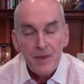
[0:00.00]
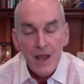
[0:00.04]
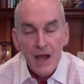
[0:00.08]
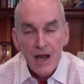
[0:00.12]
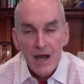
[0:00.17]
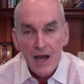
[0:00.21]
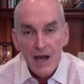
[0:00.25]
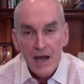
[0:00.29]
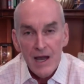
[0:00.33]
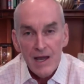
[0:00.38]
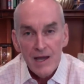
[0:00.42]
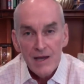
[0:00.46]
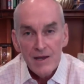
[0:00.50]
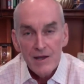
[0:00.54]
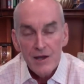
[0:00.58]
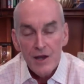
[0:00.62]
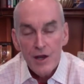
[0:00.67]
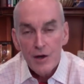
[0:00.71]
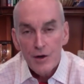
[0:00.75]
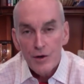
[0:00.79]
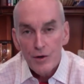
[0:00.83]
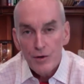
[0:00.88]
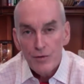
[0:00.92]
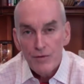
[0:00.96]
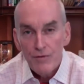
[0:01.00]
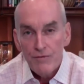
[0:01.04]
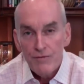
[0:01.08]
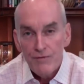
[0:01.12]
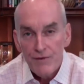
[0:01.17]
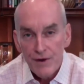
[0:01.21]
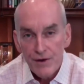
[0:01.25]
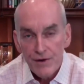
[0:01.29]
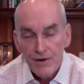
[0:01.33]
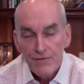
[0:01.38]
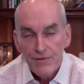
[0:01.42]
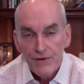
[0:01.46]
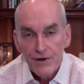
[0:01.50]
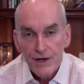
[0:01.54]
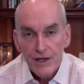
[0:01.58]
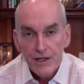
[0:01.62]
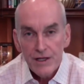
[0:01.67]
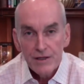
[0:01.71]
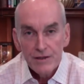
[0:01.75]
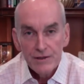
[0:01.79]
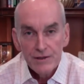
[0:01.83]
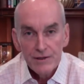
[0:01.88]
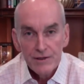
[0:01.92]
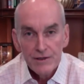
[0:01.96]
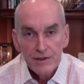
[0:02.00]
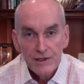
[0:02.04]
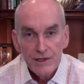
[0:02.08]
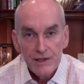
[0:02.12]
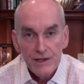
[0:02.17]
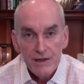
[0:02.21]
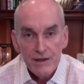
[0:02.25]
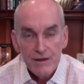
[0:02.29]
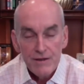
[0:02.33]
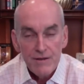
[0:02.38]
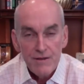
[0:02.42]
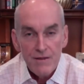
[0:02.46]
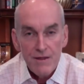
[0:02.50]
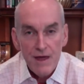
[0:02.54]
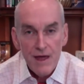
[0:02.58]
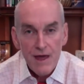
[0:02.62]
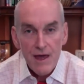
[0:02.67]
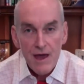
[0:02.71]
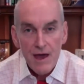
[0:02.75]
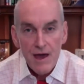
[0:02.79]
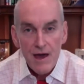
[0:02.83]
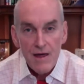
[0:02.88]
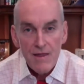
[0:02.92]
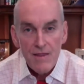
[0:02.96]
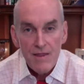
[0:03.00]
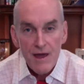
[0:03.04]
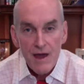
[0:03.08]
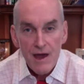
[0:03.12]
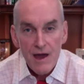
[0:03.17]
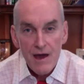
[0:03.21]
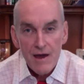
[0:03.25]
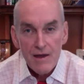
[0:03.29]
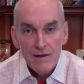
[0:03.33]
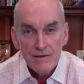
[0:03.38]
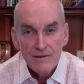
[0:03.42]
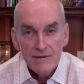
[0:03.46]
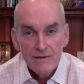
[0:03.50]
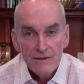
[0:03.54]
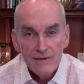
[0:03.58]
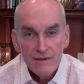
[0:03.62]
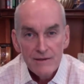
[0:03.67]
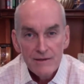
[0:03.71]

I know very, very clearly that